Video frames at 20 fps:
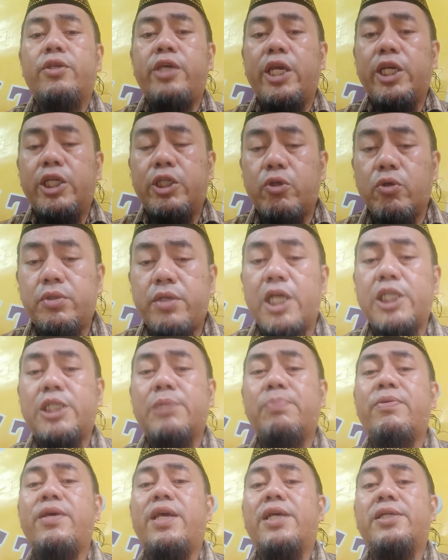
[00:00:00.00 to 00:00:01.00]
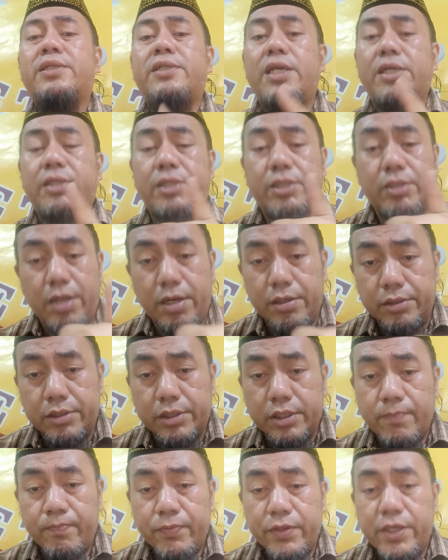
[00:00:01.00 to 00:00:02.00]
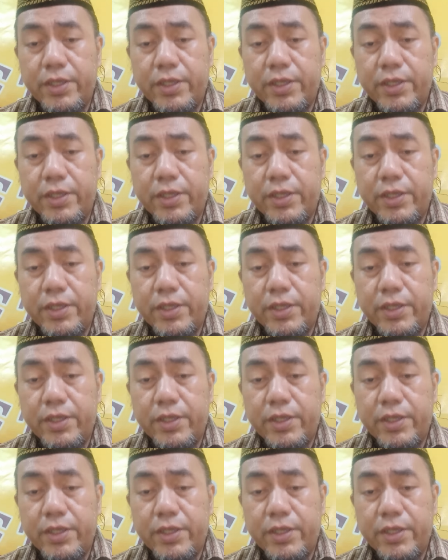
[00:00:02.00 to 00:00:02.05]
Jesus has pre-existence.